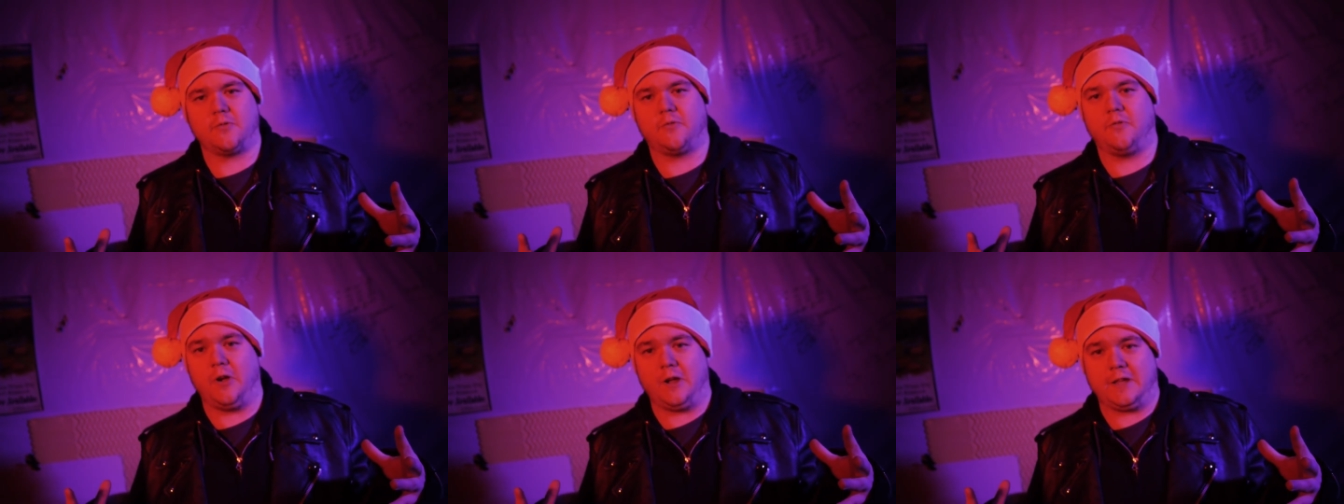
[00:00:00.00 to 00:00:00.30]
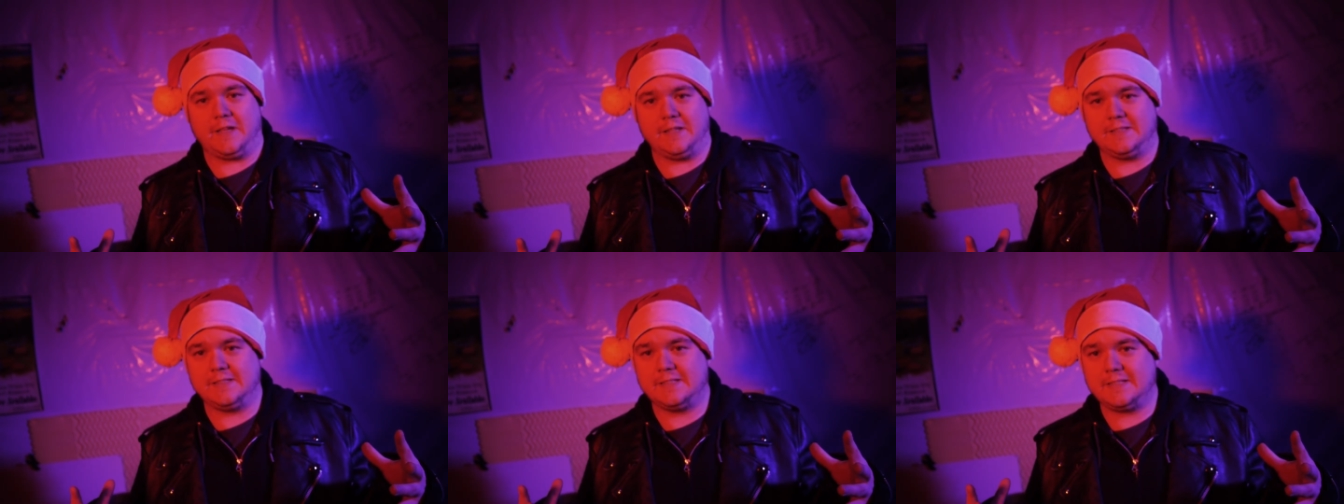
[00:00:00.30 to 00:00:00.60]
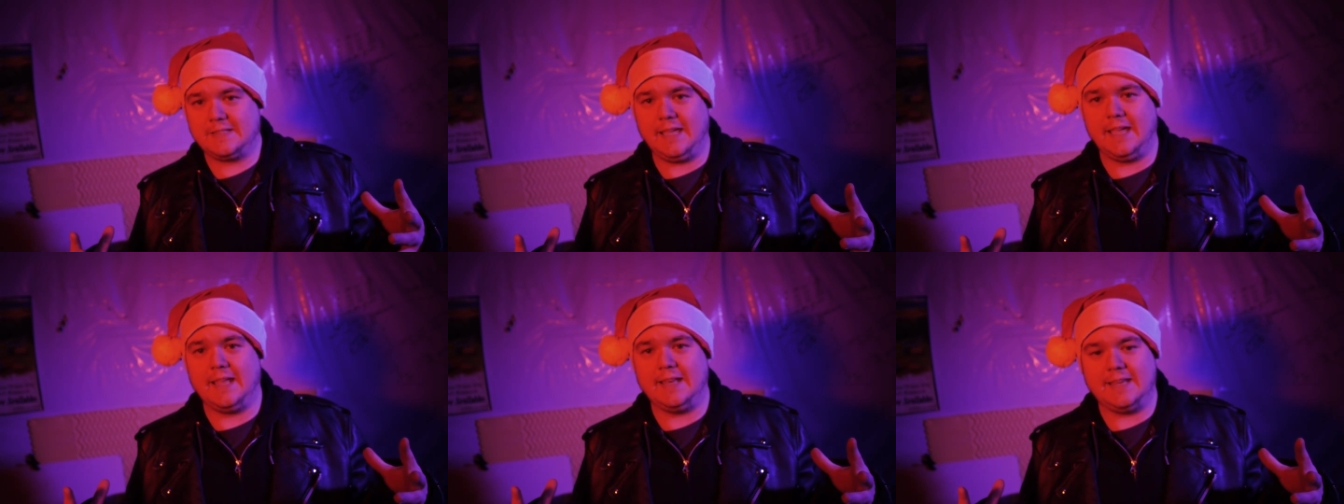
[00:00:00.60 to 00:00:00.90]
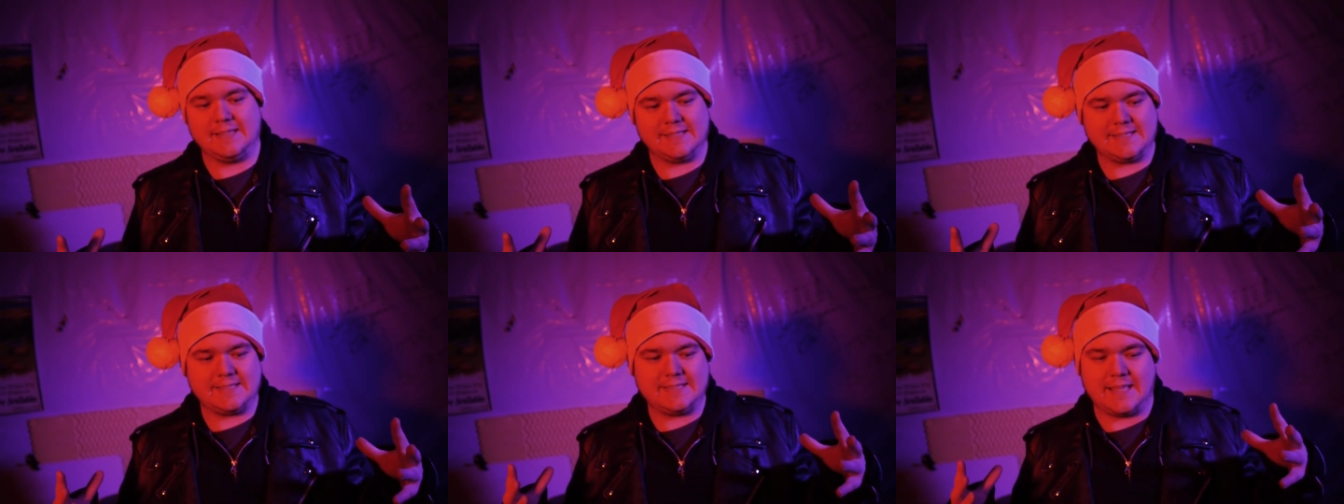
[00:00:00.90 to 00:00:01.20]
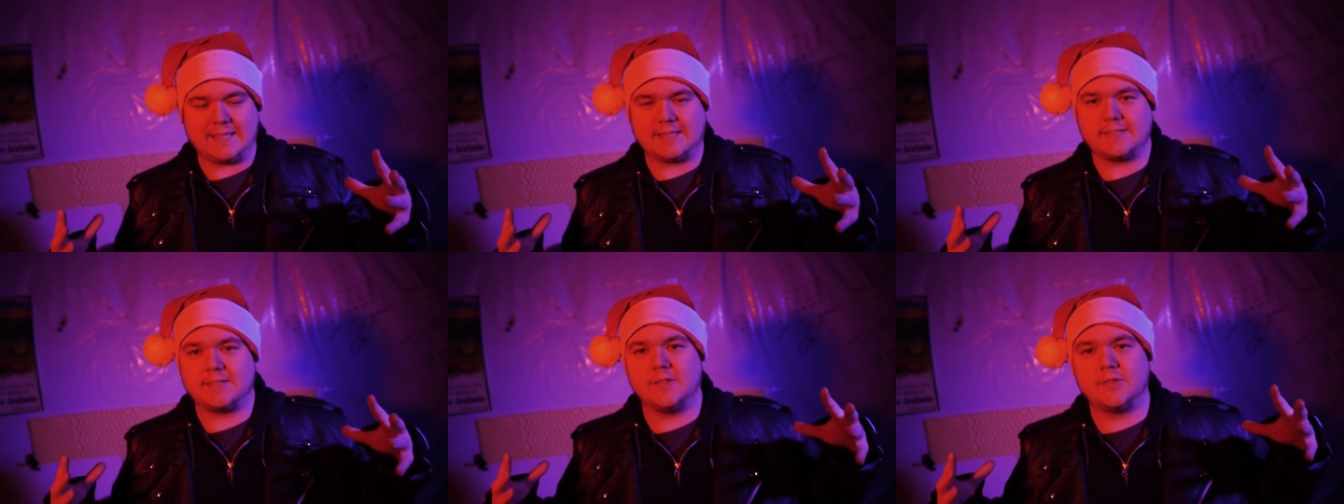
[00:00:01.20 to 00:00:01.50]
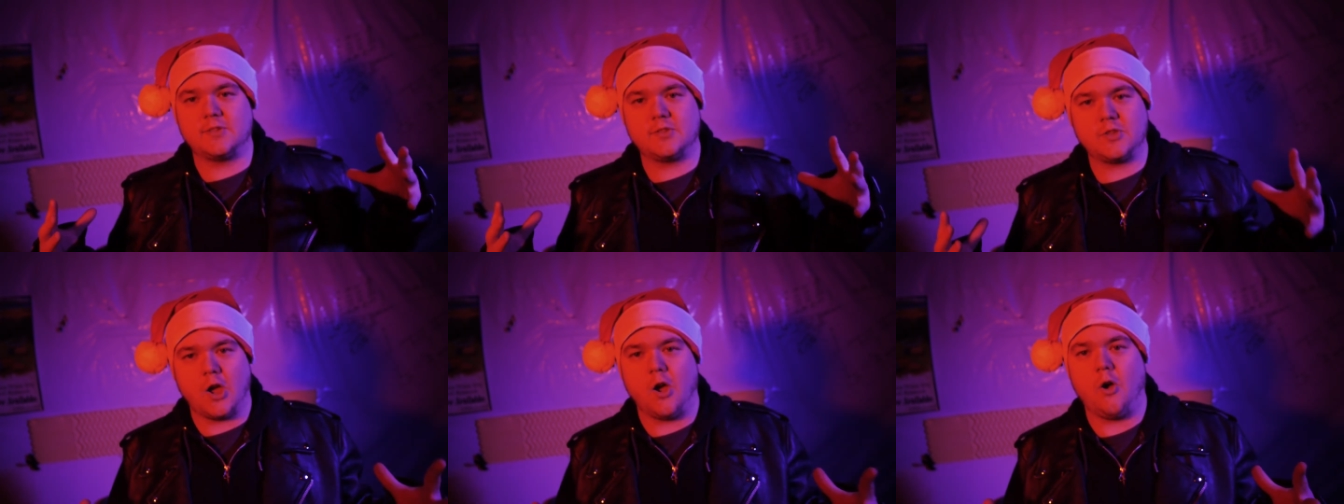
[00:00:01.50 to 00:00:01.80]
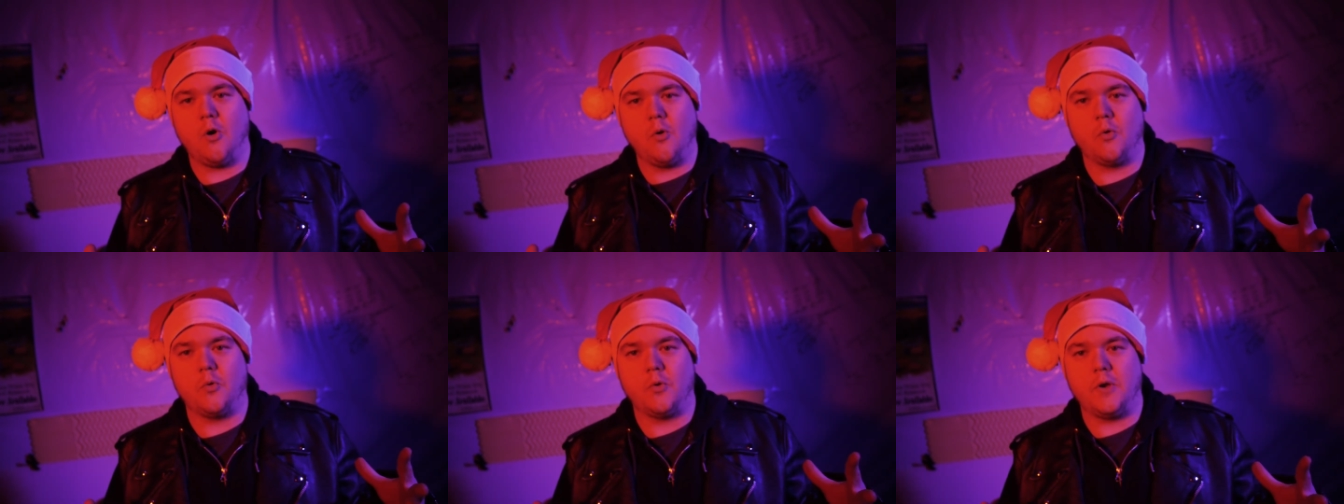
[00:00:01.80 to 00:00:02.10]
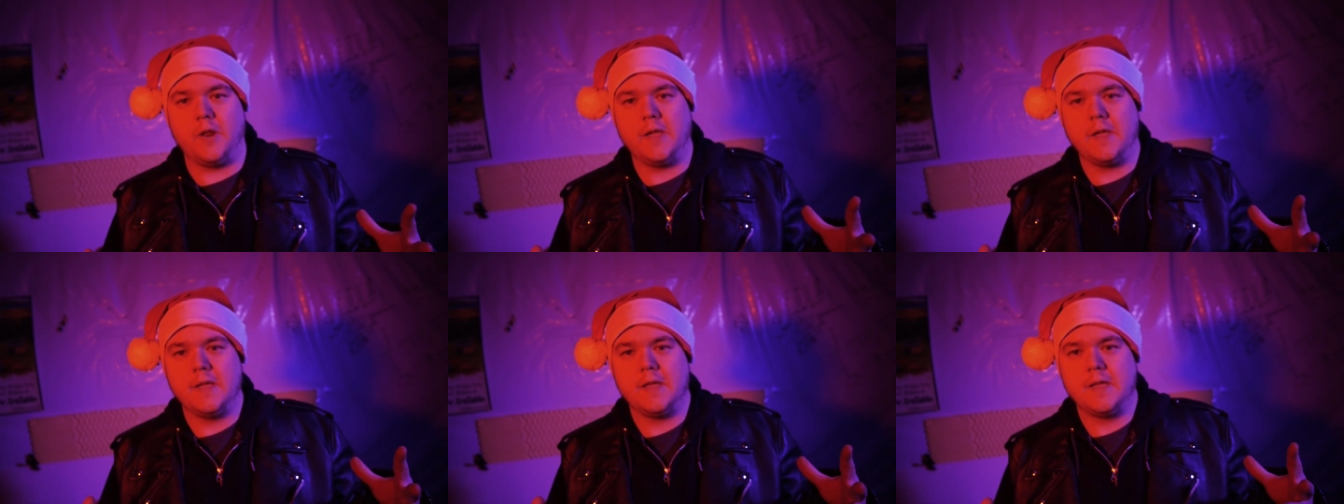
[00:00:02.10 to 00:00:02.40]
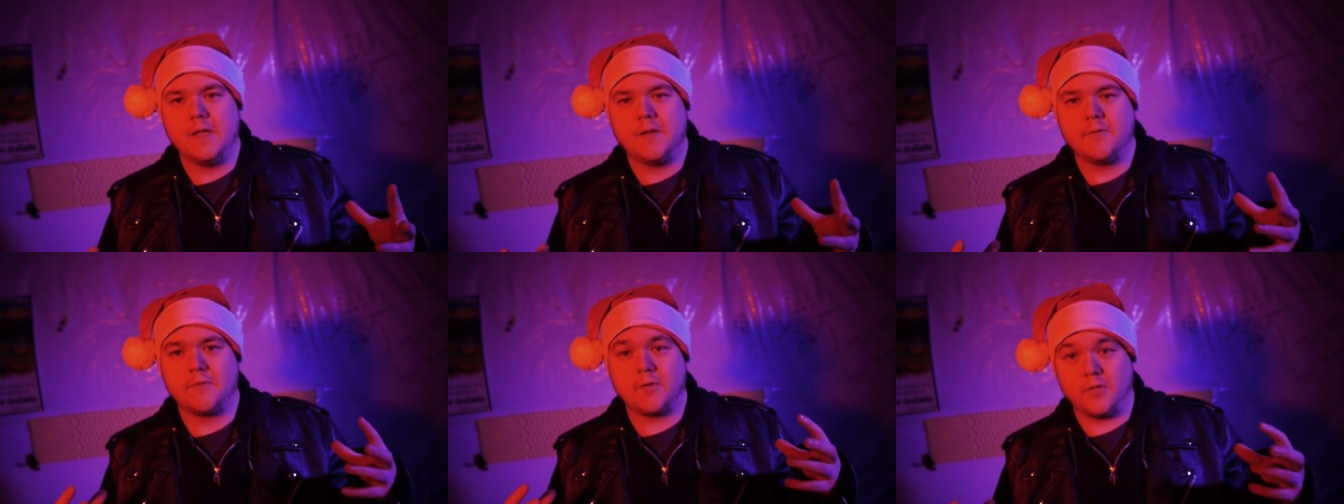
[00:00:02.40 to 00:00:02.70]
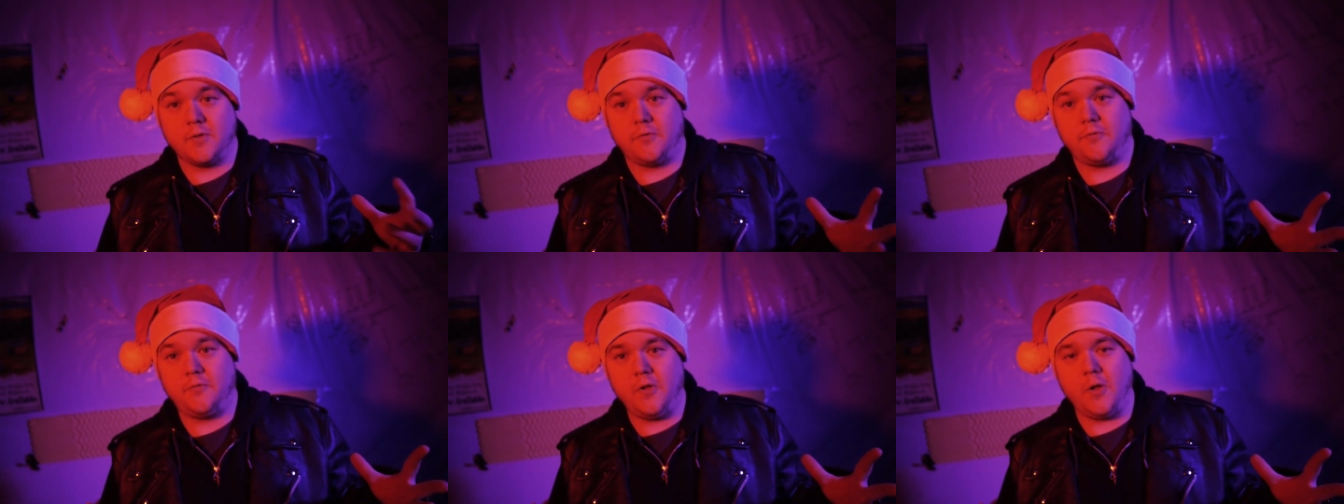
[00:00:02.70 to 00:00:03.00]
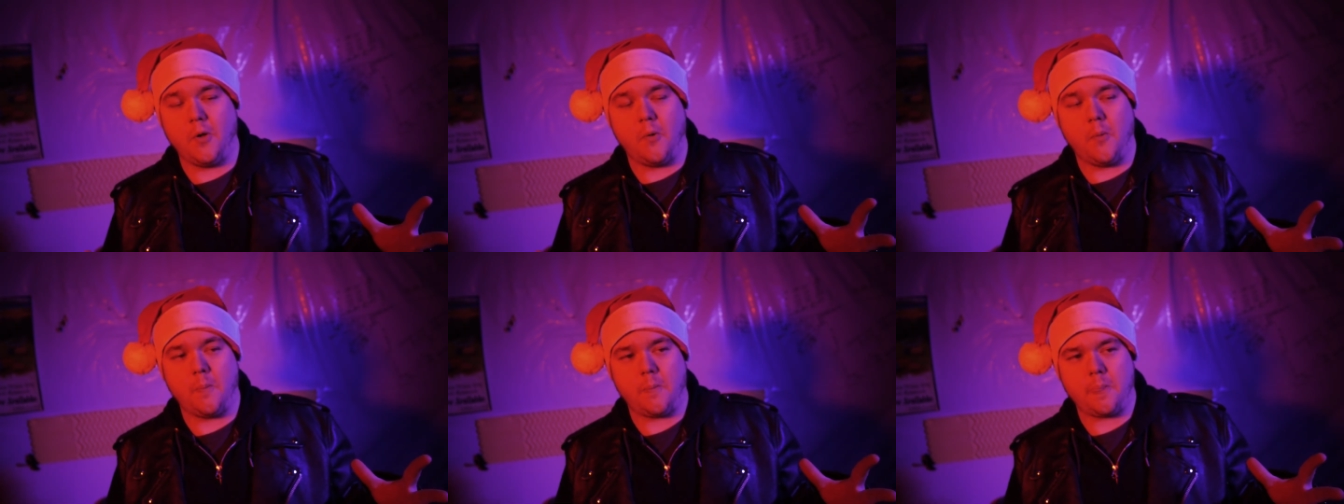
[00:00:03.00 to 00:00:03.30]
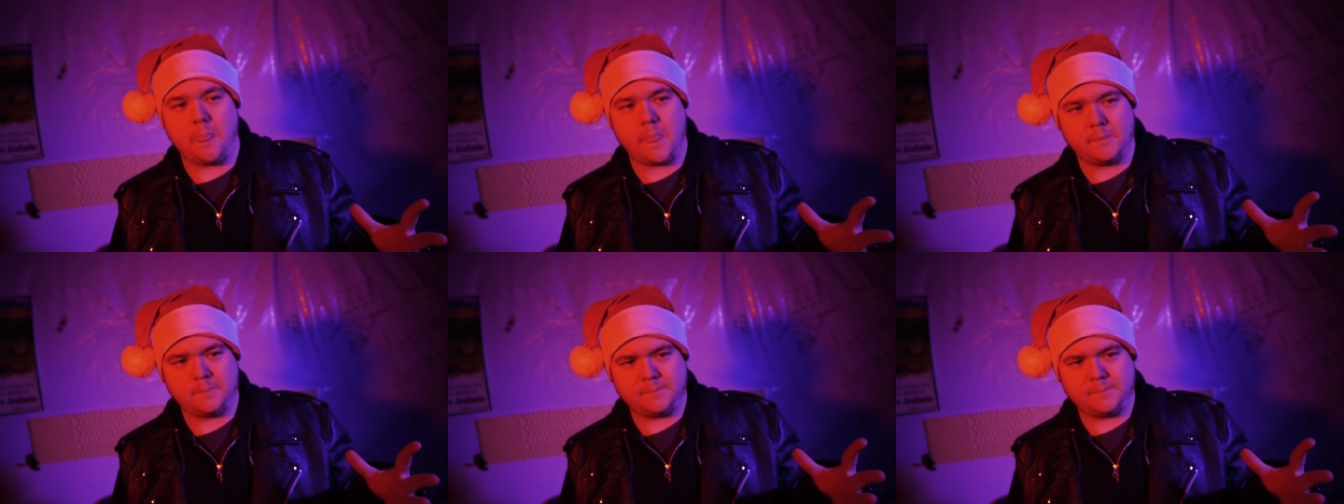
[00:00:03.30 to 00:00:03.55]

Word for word: fucking skin and sets the tone for the film.